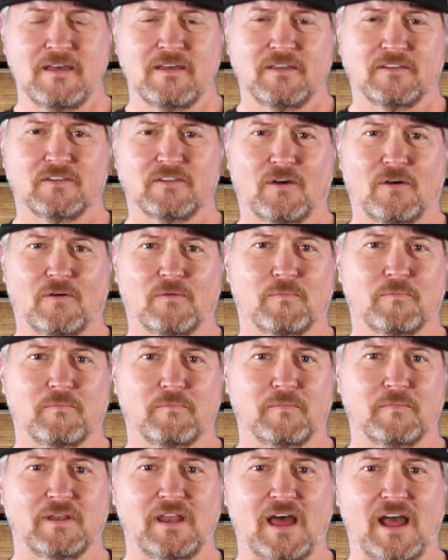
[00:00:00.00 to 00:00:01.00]

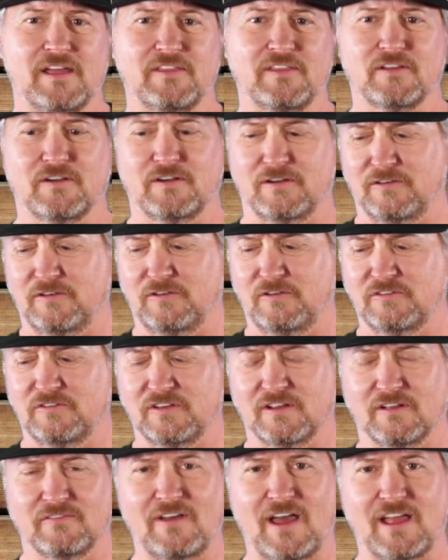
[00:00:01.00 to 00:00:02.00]
So neither
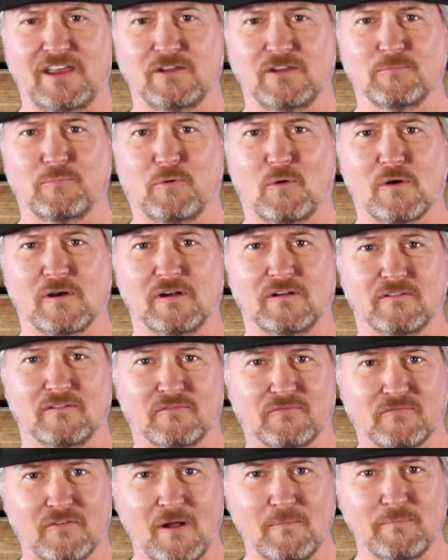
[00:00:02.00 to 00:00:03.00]
using a vacuum port
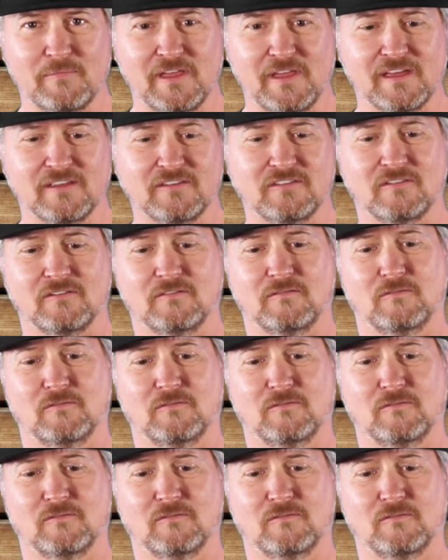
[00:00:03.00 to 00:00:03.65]
from this